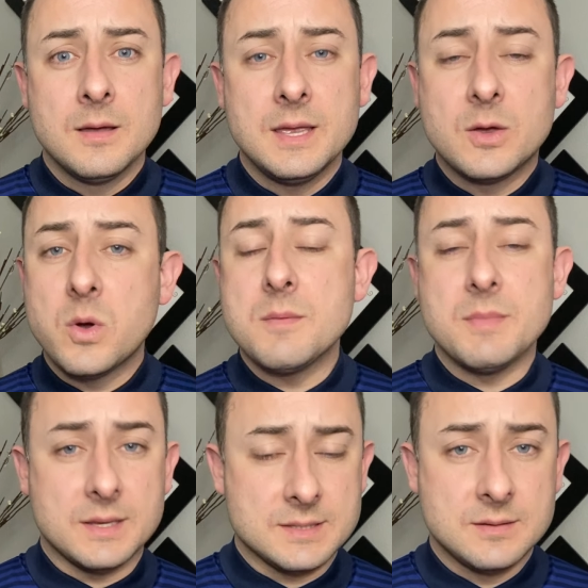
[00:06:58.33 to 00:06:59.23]

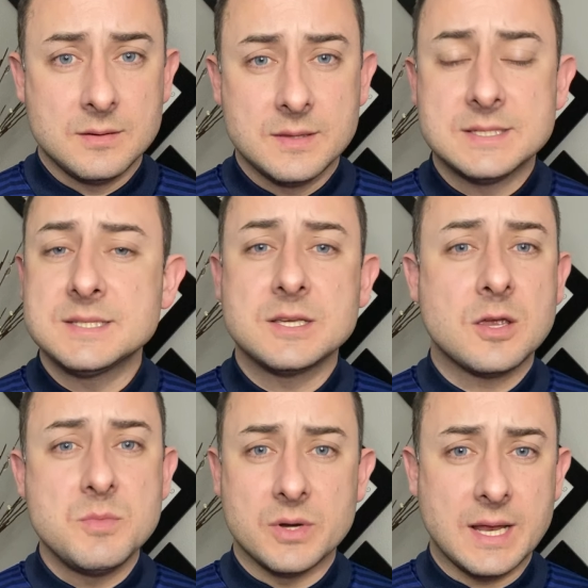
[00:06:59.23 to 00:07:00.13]
Equipment. This is a
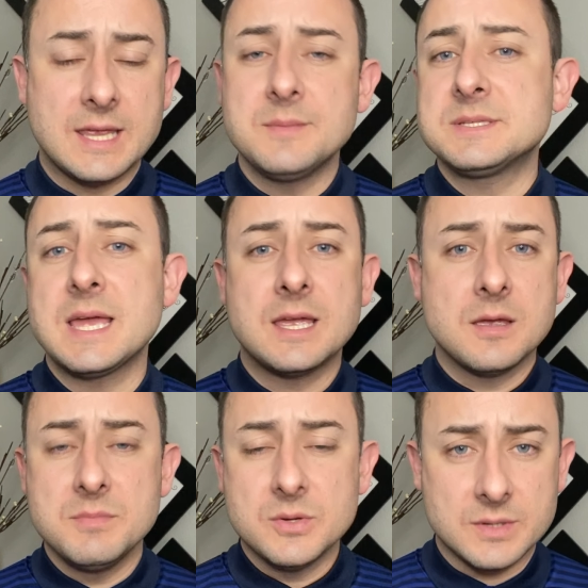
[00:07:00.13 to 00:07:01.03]
community. I keep saying
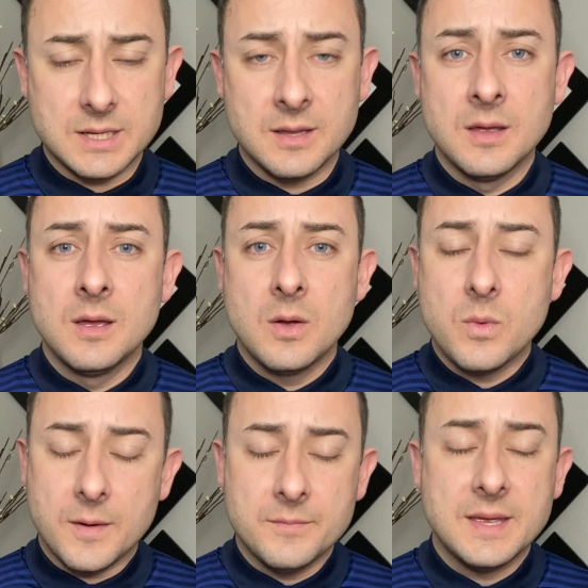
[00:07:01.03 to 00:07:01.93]
community.
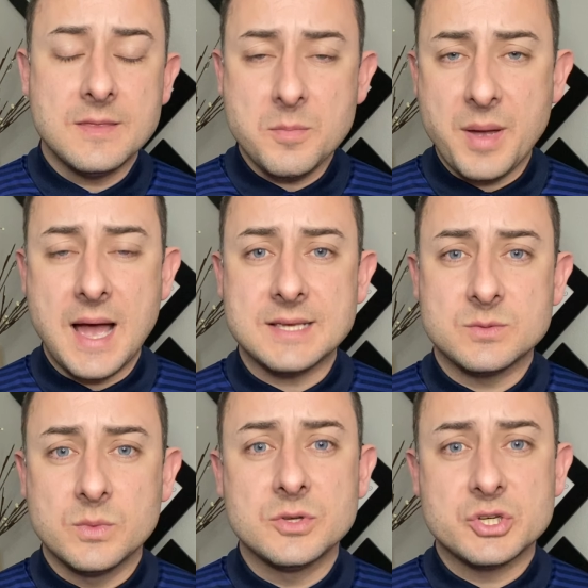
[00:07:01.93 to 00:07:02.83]
Well, in the past,
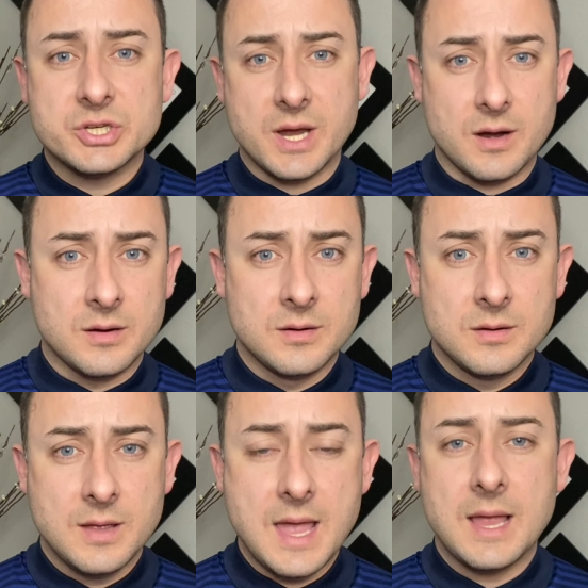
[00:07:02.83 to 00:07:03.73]
we'll share.
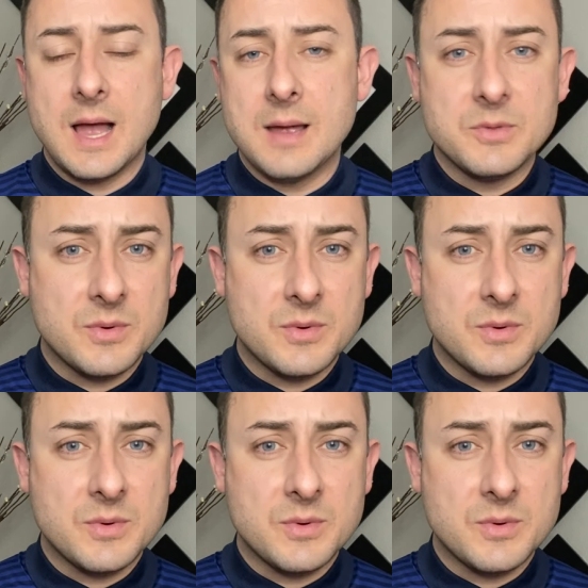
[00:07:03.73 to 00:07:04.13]
Hey, I'm the